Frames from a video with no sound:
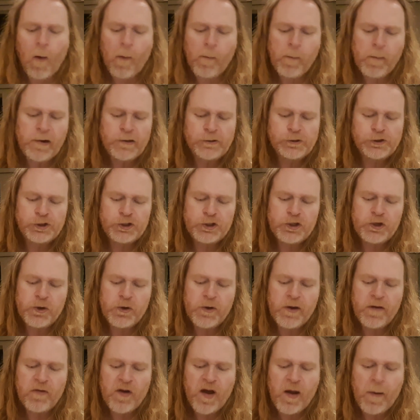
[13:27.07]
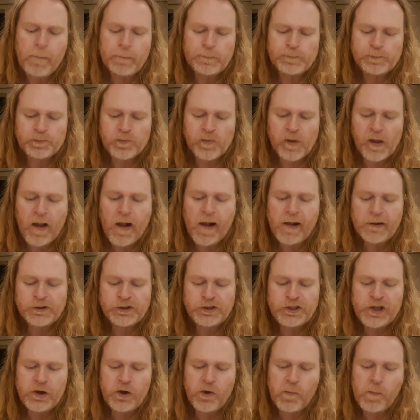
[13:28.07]
I managed to do another
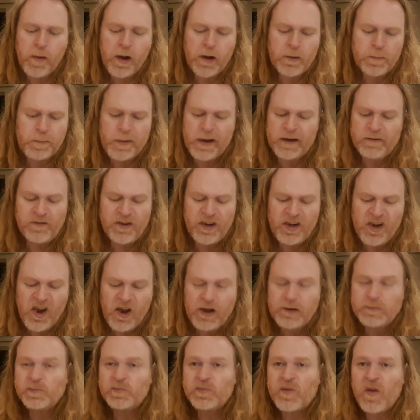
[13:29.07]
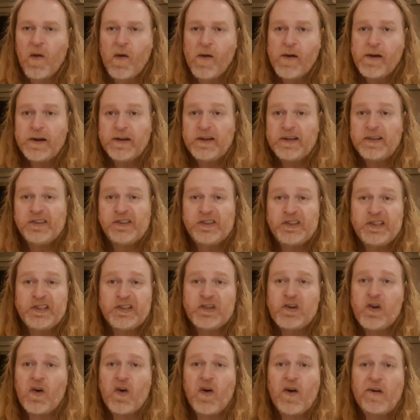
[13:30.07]
accidental mukbang video, and it's
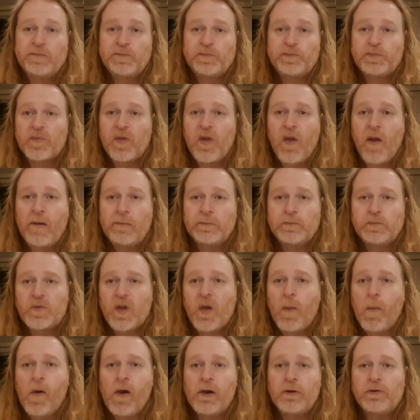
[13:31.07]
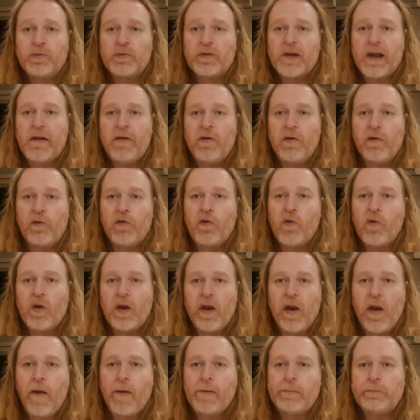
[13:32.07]
this long. I might as well carry on
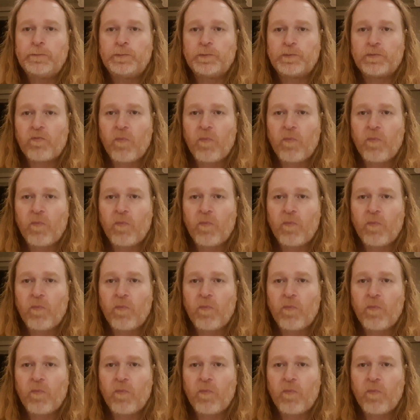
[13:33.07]
talking now.